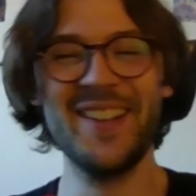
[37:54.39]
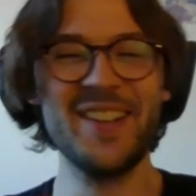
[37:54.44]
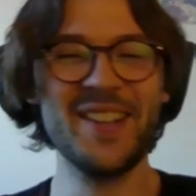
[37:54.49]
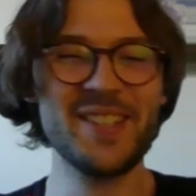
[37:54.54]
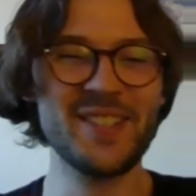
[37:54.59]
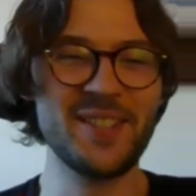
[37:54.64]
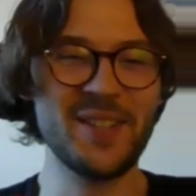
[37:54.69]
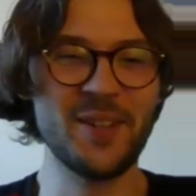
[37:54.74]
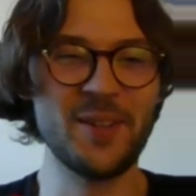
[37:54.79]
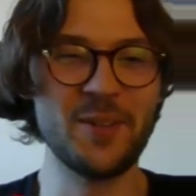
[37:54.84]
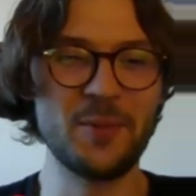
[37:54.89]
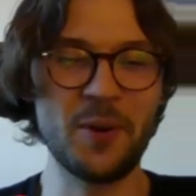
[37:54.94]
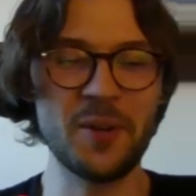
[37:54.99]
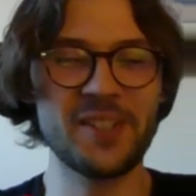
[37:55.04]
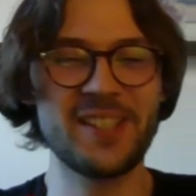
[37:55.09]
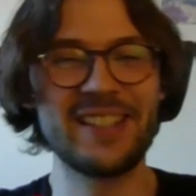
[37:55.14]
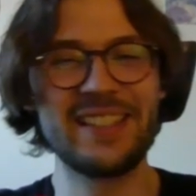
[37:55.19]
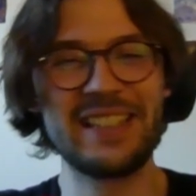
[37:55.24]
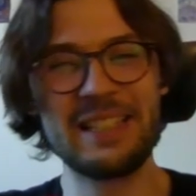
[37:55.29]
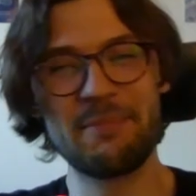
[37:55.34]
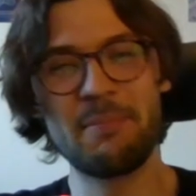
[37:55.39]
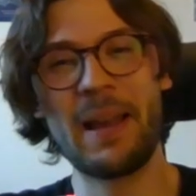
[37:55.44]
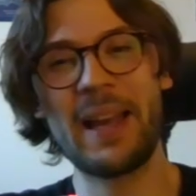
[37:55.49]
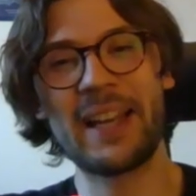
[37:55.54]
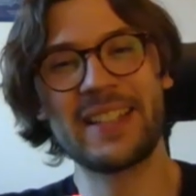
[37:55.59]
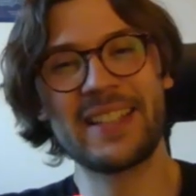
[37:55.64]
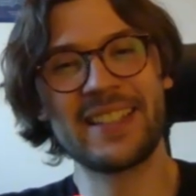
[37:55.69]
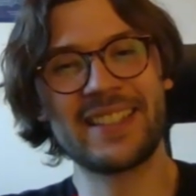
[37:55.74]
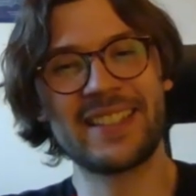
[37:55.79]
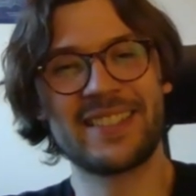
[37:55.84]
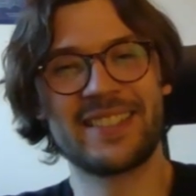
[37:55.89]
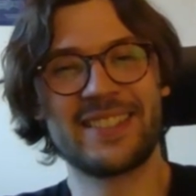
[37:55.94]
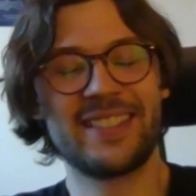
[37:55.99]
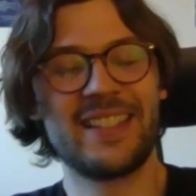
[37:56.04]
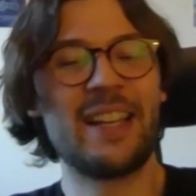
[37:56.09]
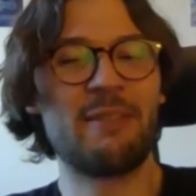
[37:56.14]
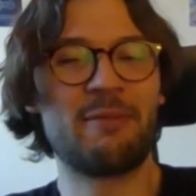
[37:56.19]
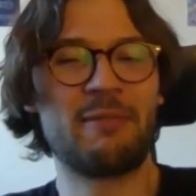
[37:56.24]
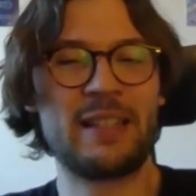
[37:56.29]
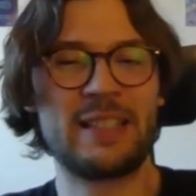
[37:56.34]
So watching this back, it
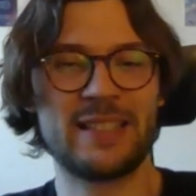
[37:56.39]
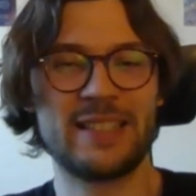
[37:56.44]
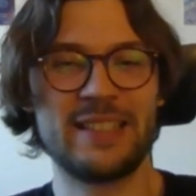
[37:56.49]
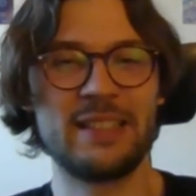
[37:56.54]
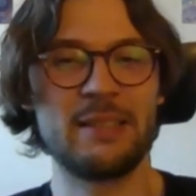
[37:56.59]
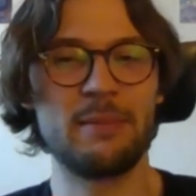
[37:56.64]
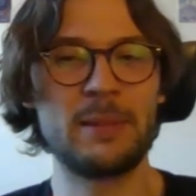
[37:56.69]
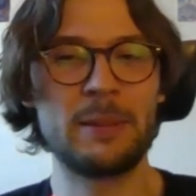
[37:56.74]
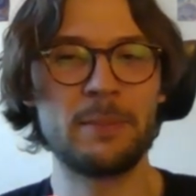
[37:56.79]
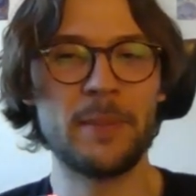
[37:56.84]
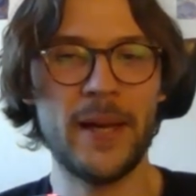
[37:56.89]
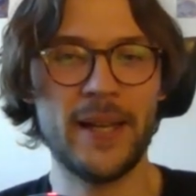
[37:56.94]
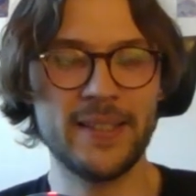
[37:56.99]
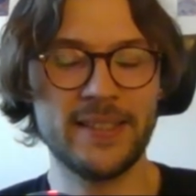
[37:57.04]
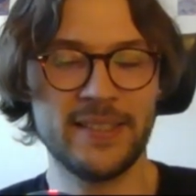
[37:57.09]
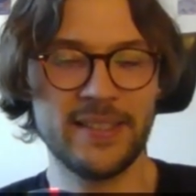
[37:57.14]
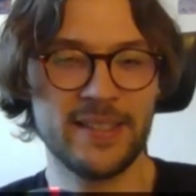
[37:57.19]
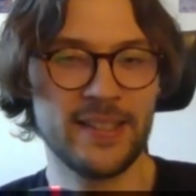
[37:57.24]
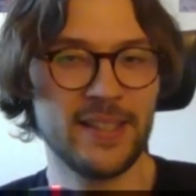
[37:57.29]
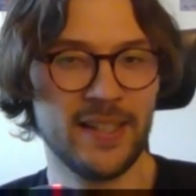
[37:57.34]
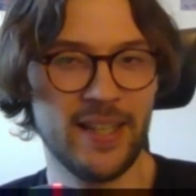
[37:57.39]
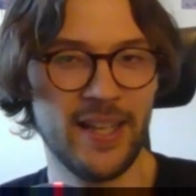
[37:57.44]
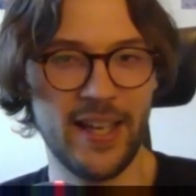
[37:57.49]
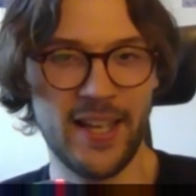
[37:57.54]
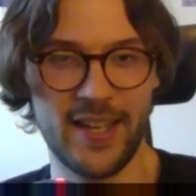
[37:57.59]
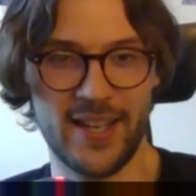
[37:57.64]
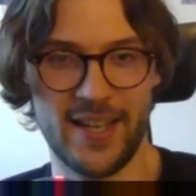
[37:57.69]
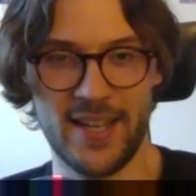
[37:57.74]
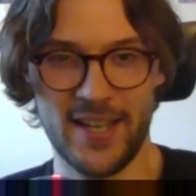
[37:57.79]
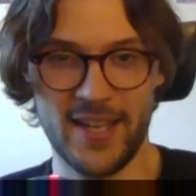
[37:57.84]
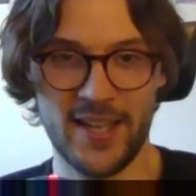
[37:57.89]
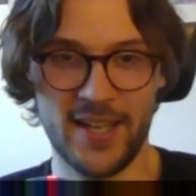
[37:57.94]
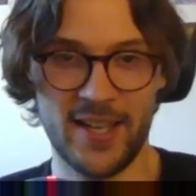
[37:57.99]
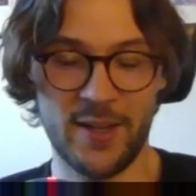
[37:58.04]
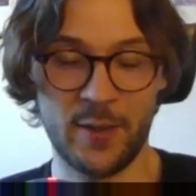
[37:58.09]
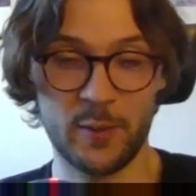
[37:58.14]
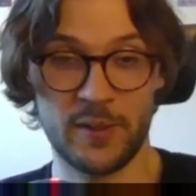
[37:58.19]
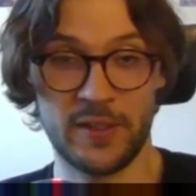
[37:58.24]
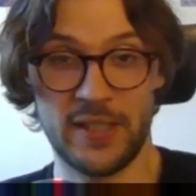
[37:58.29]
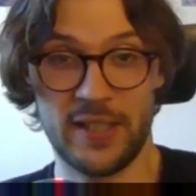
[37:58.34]
feels a little bit bad.
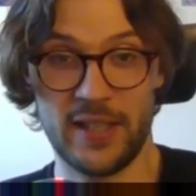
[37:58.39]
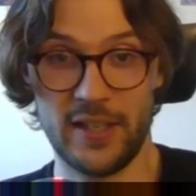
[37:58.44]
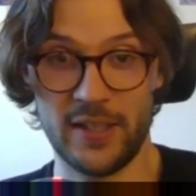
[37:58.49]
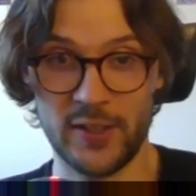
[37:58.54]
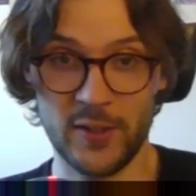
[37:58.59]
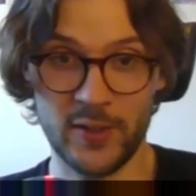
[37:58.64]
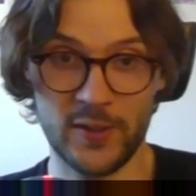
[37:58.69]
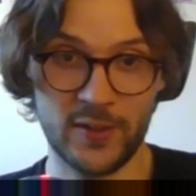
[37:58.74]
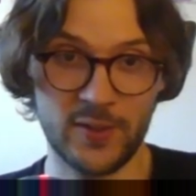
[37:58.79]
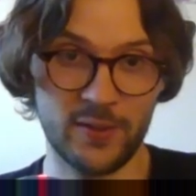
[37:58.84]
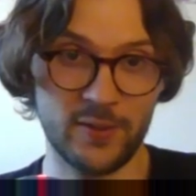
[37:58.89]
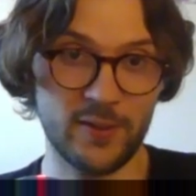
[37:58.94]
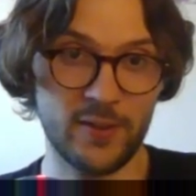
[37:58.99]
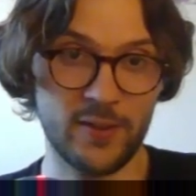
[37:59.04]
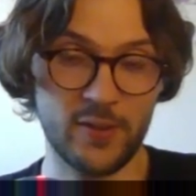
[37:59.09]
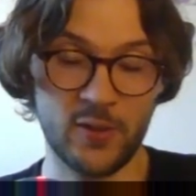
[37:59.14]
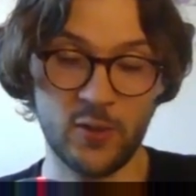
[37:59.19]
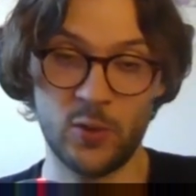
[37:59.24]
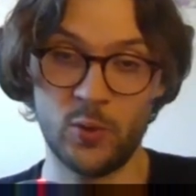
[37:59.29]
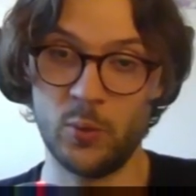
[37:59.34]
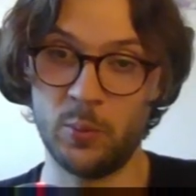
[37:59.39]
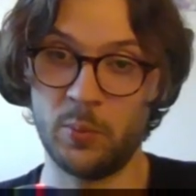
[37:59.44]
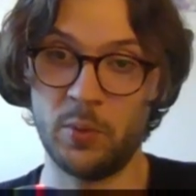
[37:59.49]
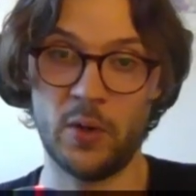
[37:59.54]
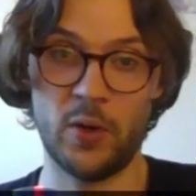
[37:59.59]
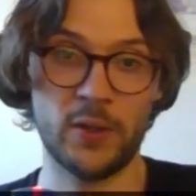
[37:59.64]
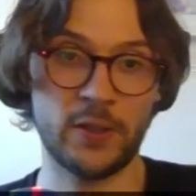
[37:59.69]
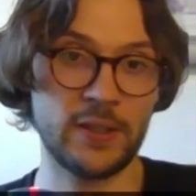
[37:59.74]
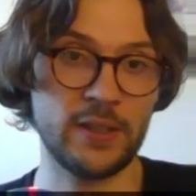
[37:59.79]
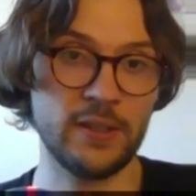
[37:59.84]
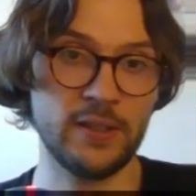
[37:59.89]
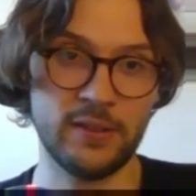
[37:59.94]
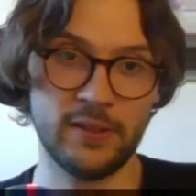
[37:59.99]
I would say I got super lucky